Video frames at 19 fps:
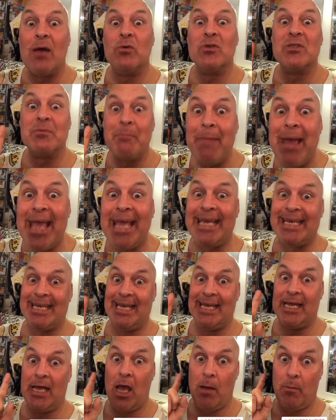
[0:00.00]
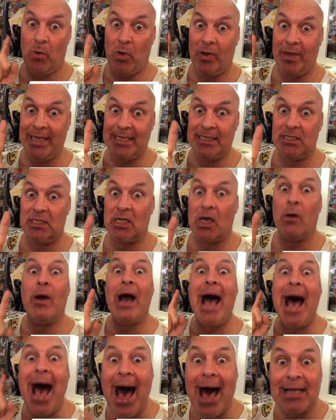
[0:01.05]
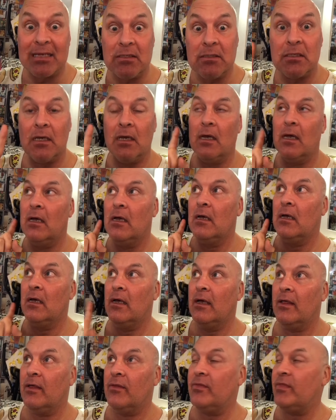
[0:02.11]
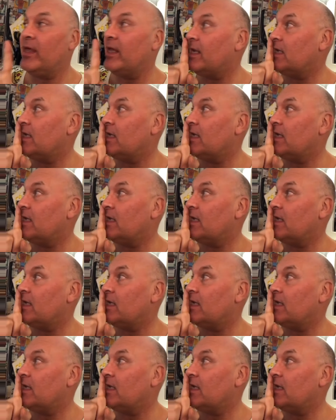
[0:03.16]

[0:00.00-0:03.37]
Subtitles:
was making a mojito. And then I